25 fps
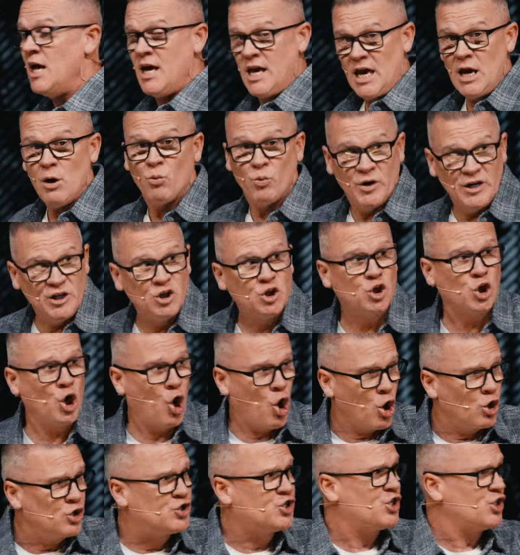it
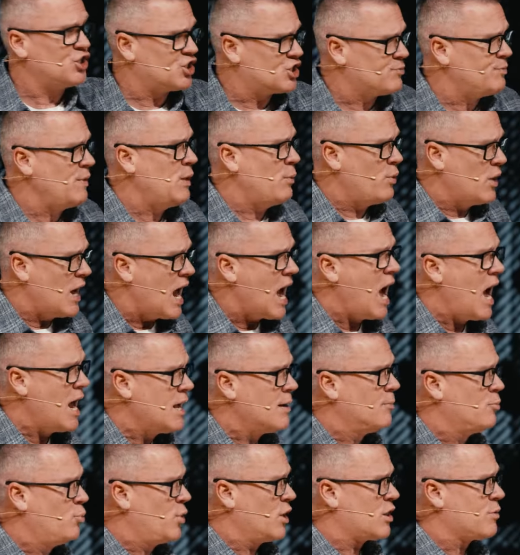recharges me when I
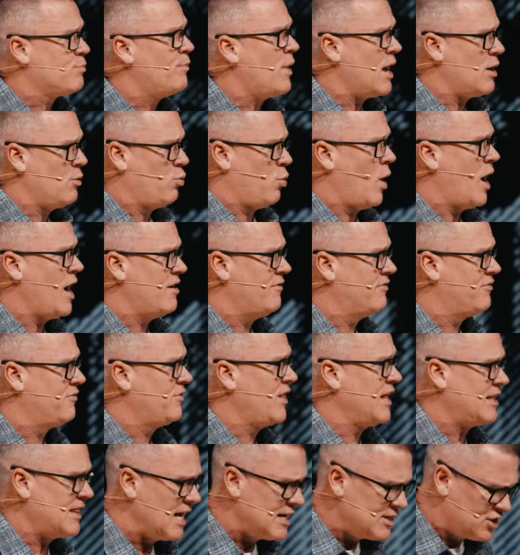am with my wife.
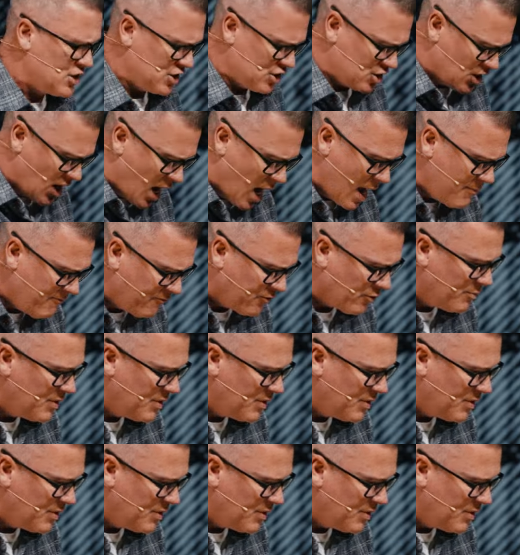Like that is a time for